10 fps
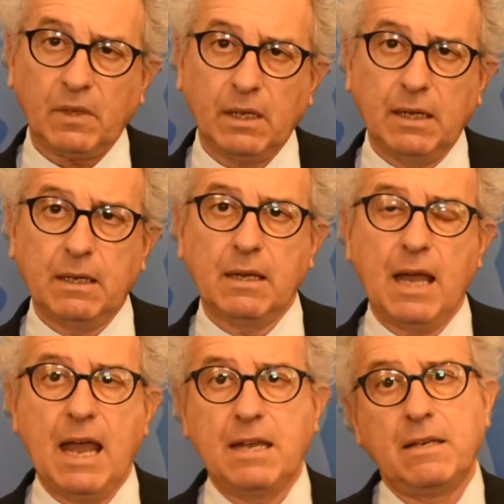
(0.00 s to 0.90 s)

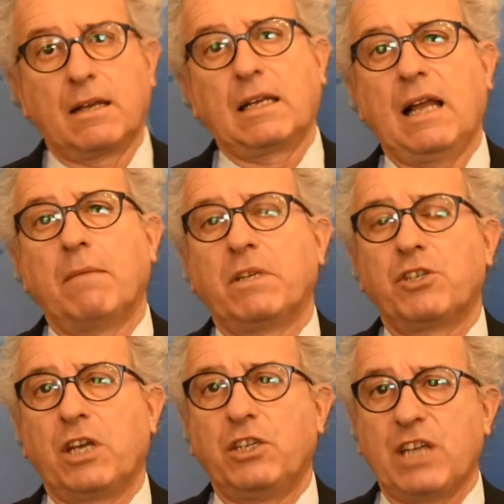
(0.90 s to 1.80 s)
and the climate
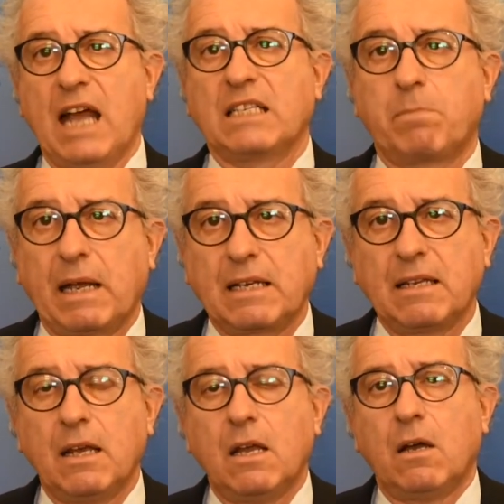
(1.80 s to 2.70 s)
change
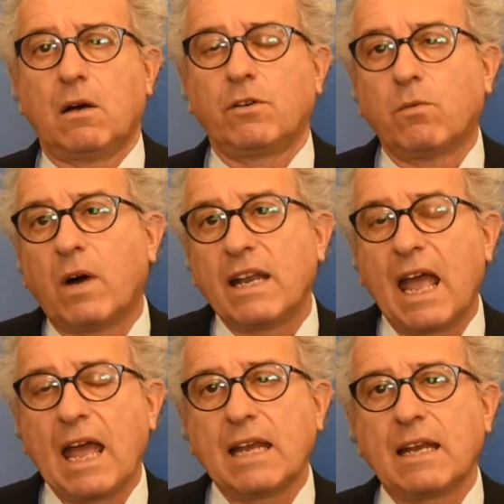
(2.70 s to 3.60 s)
aspect on the one
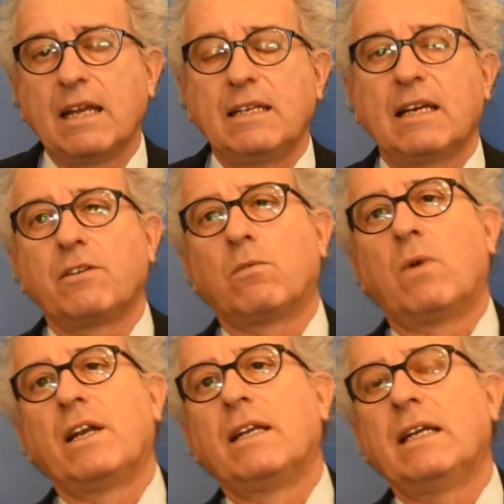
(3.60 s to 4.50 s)
hand, and the other
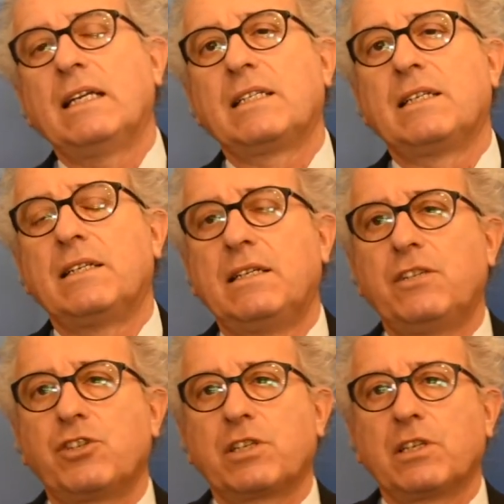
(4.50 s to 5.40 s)
one is the
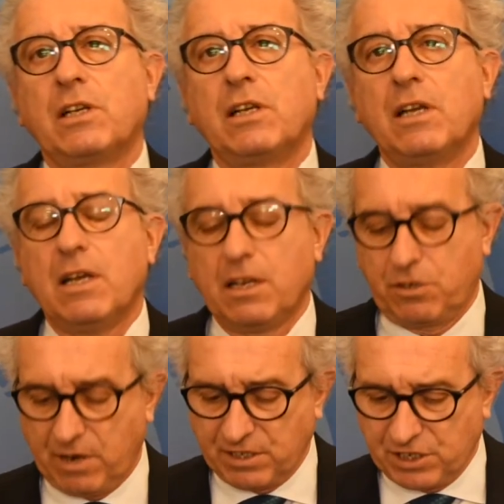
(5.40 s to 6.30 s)
digital
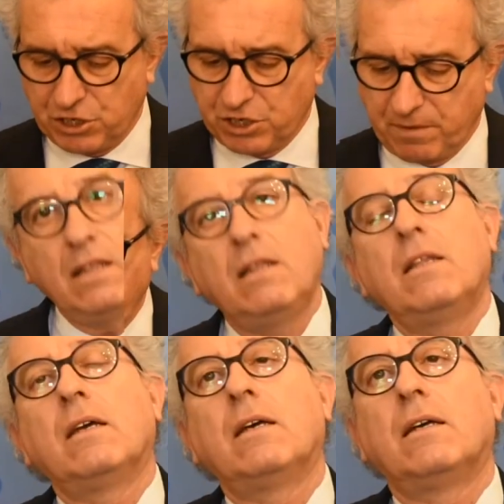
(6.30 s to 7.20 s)
transition.
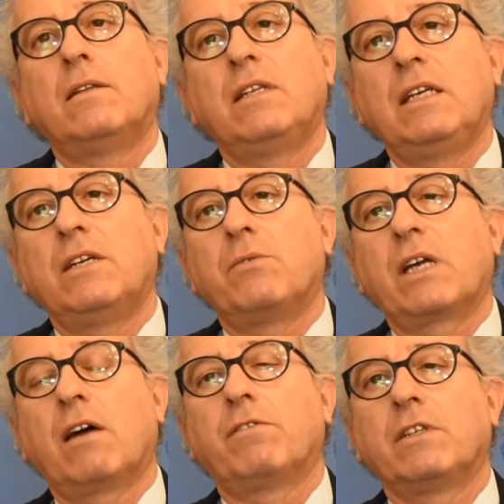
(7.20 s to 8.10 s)
In the
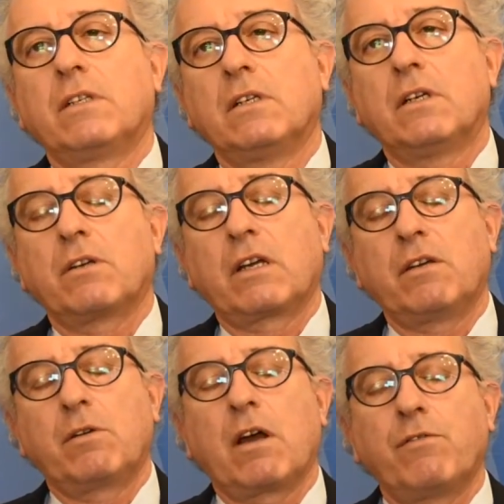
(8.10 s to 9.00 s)

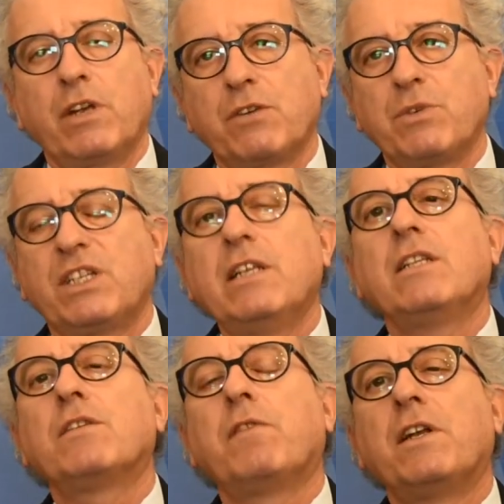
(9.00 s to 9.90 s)
Recovery and
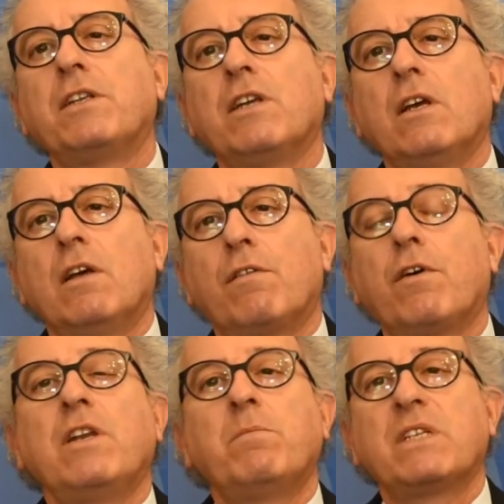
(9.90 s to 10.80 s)
Resilience Fund,
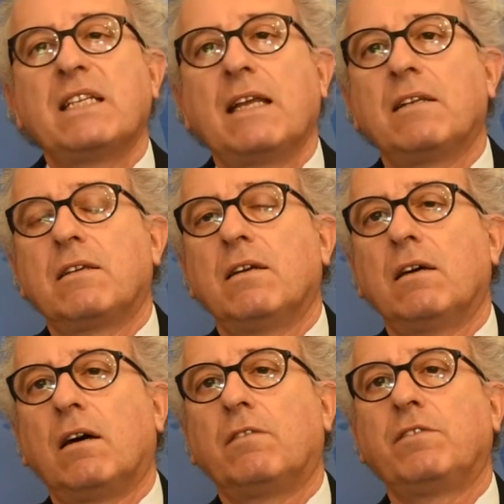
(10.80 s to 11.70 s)
30%
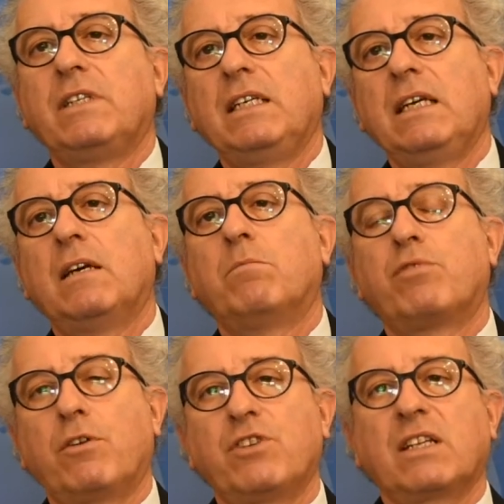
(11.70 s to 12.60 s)
of the
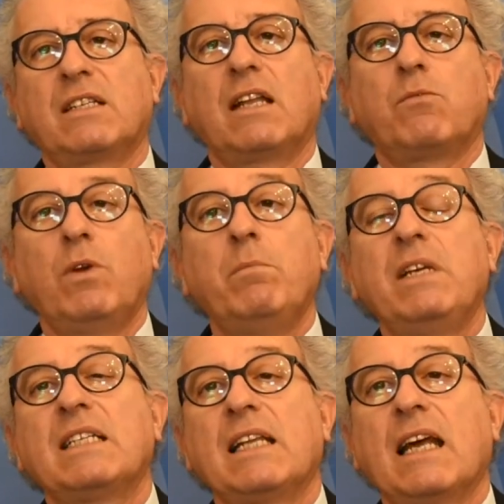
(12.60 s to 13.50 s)
projects that will
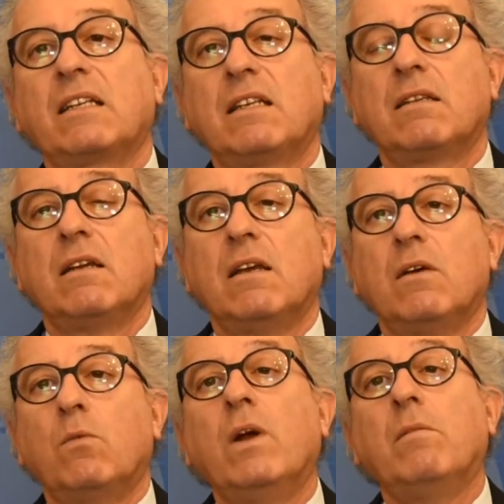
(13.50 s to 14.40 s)
be selected
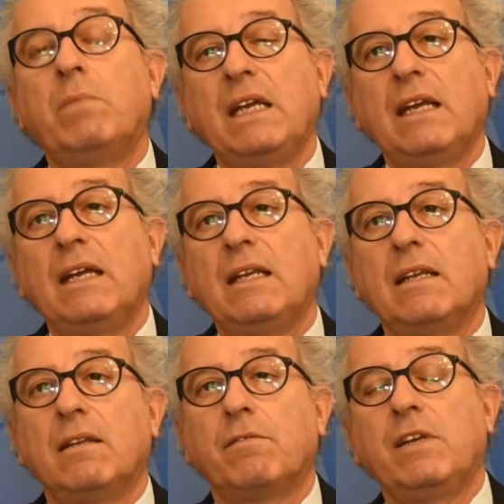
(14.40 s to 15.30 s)
will be
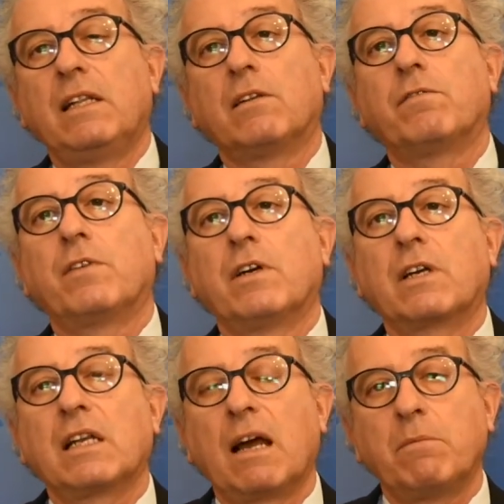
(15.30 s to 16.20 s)
in the field of
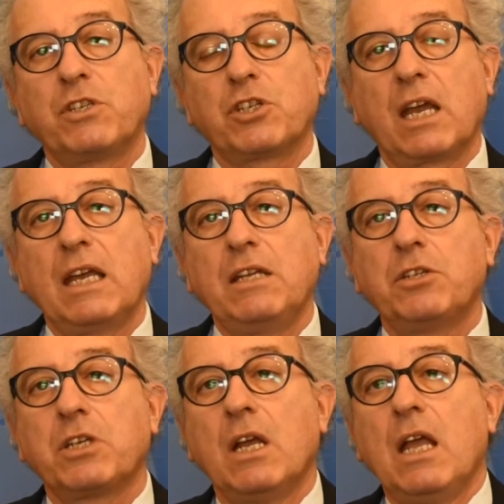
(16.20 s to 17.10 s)
climate
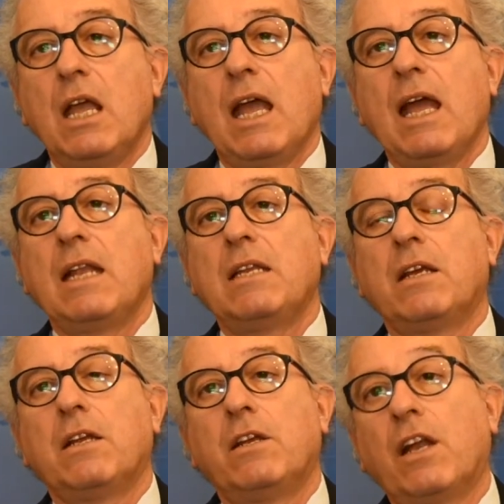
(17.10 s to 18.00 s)
change. And
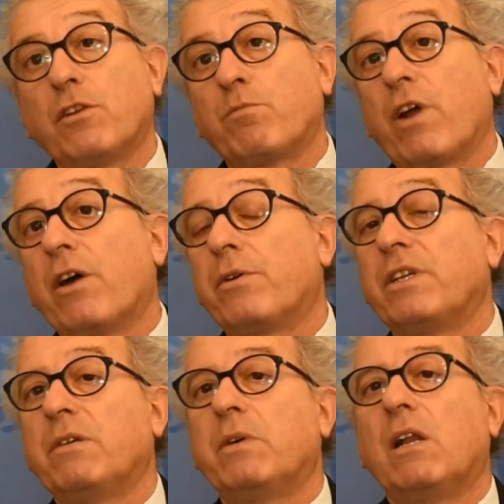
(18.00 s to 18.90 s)
another
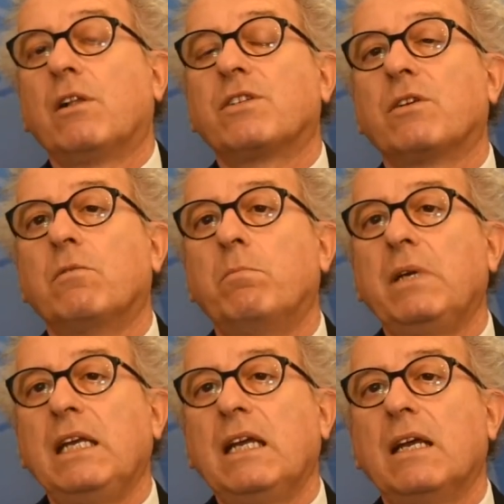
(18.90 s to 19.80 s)
priority will also
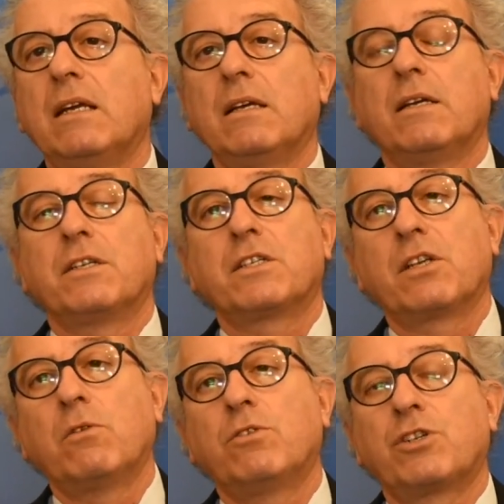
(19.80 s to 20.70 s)
be
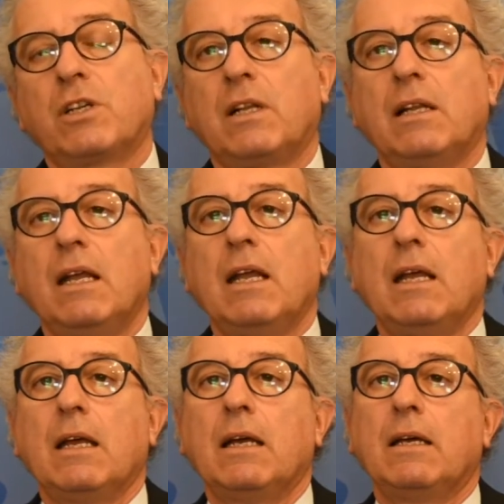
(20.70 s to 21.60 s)
social
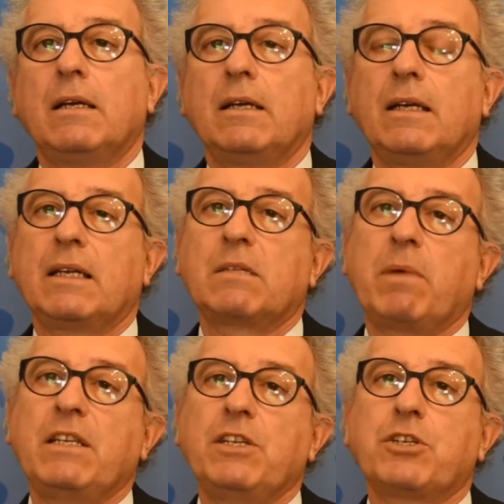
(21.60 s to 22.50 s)

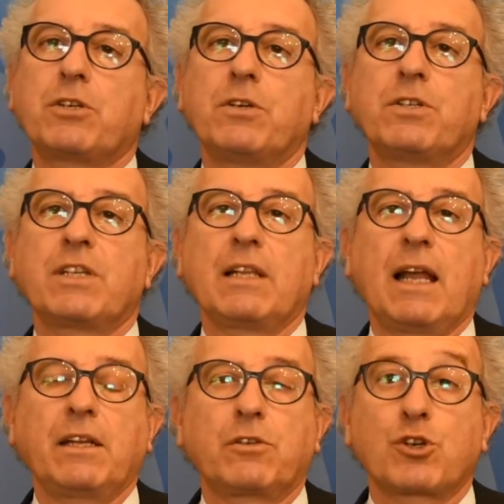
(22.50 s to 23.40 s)
expenditures,
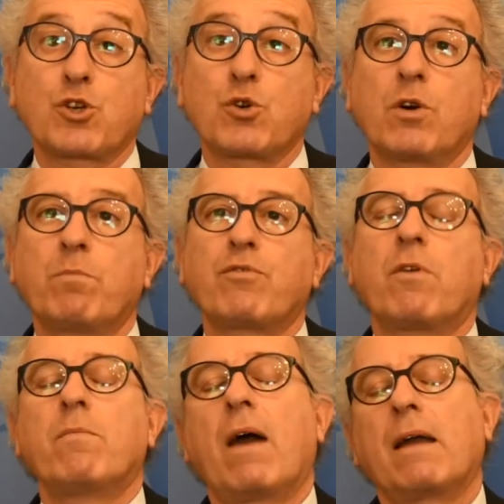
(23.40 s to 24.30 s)
like the SURE
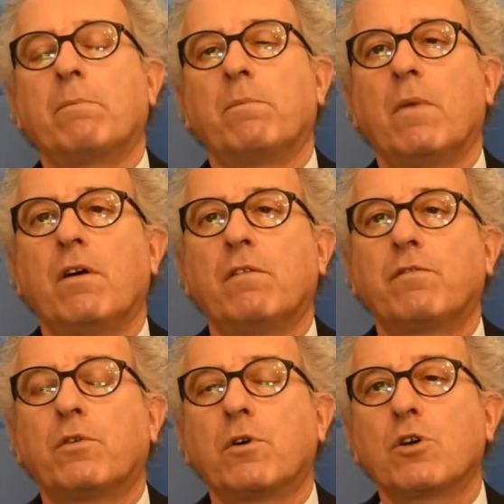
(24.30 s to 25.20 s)
program
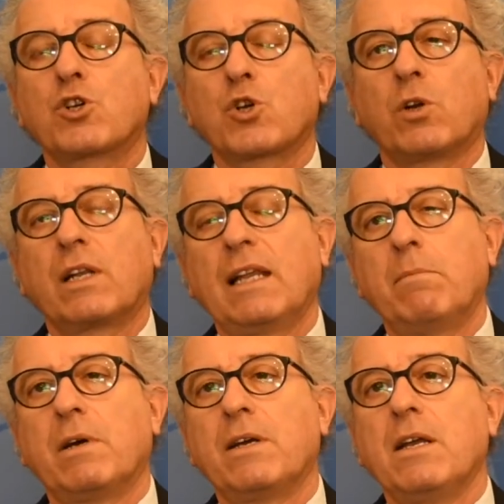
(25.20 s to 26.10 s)
for short
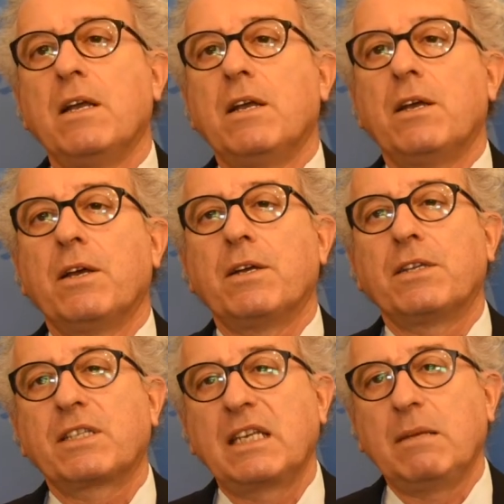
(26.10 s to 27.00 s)
labor
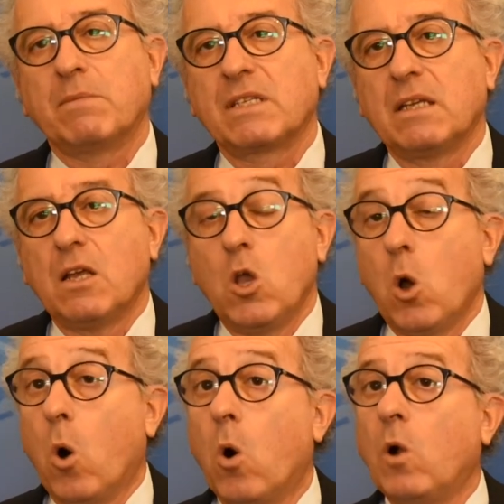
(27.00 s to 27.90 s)
schemes.
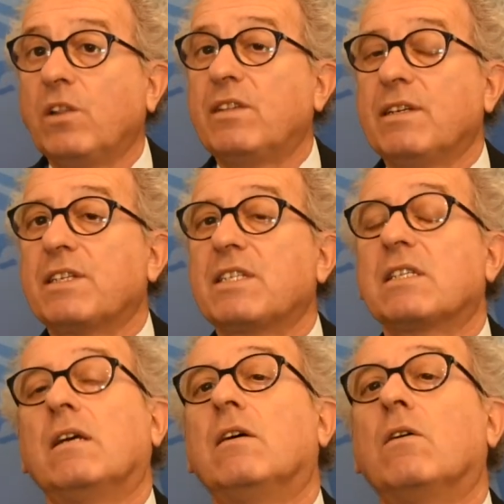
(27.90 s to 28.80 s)
All
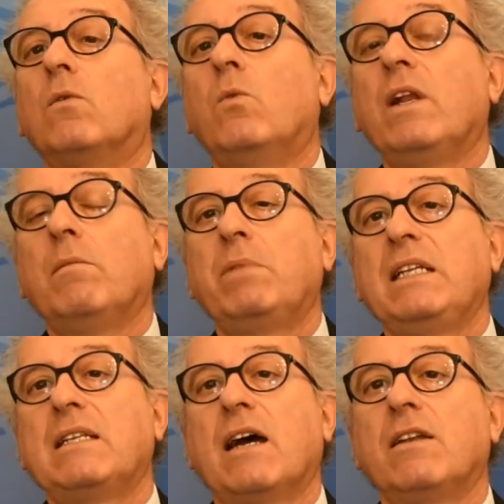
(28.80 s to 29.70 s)
this will
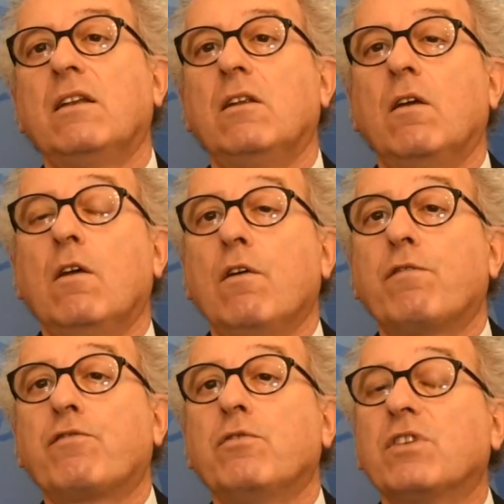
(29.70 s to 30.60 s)
be done
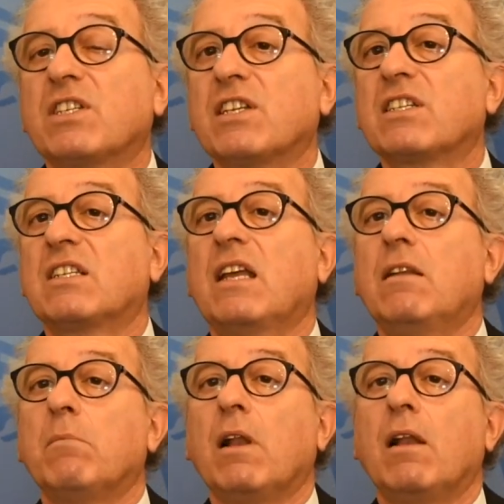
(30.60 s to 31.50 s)
through
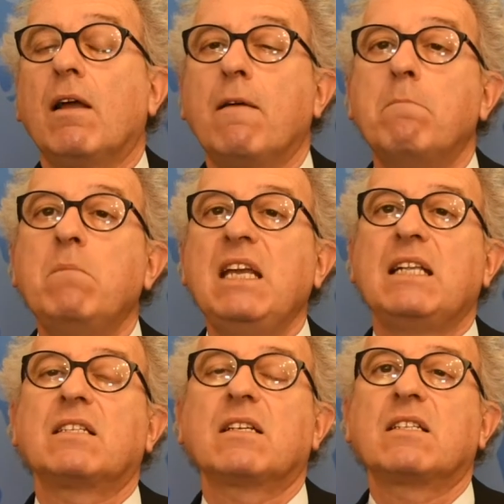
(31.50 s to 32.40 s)
sustainable
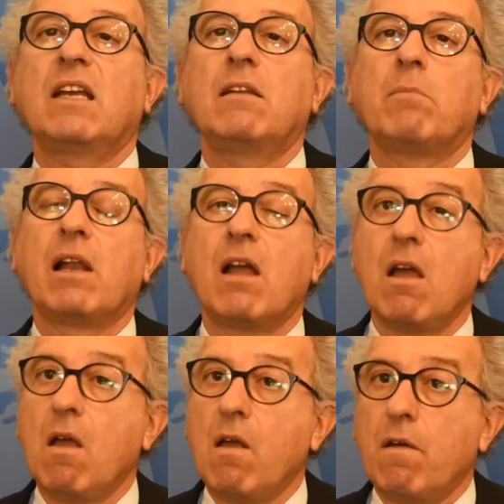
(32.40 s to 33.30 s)
means, sustainable
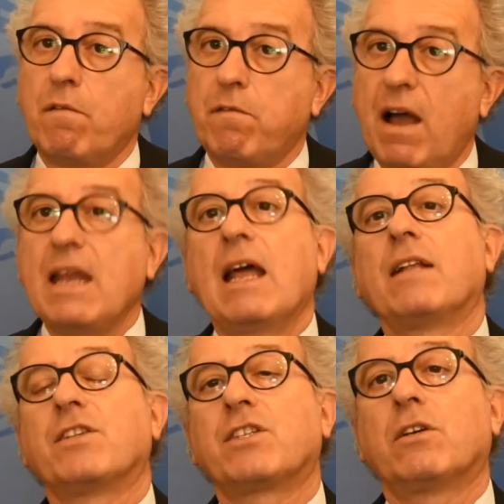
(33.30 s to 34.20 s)

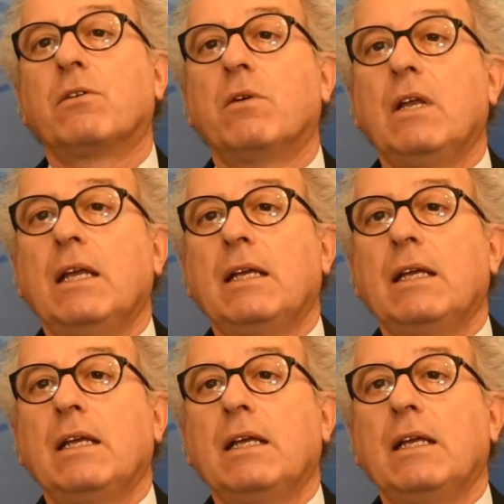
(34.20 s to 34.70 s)
finance. So